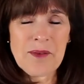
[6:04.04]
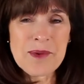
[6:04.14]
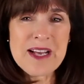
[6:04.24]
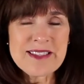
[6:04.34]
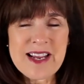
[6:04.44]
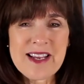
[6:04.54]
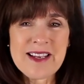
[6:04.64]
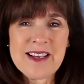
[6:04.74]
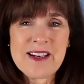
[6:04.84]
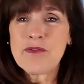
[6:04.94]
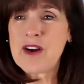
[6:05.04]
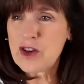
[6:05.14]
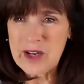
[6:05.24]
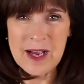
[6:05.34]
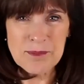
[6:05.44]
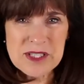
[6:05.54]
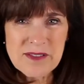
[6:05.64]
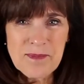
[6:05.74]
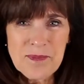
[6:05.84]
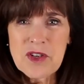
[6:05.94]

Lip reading: as a fire captain.